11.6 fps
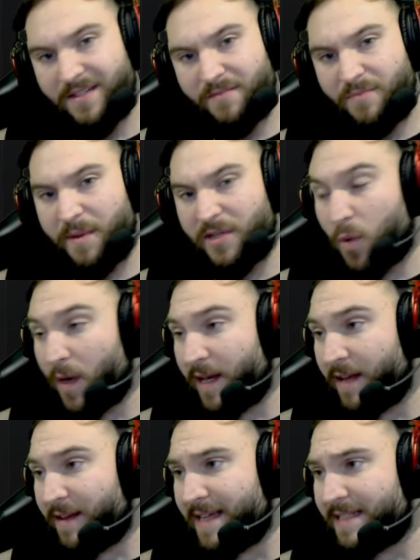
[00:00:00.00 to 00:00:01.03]
20
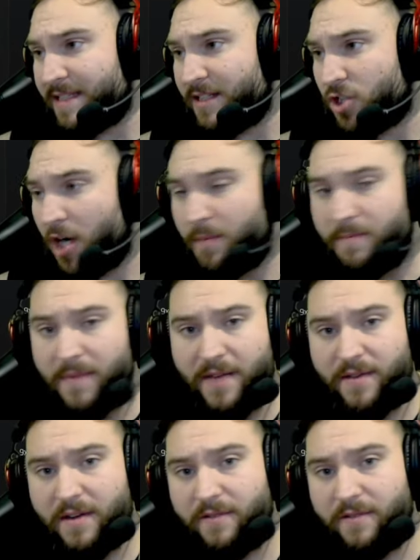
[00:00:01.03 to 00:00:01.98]
of these in the top, and then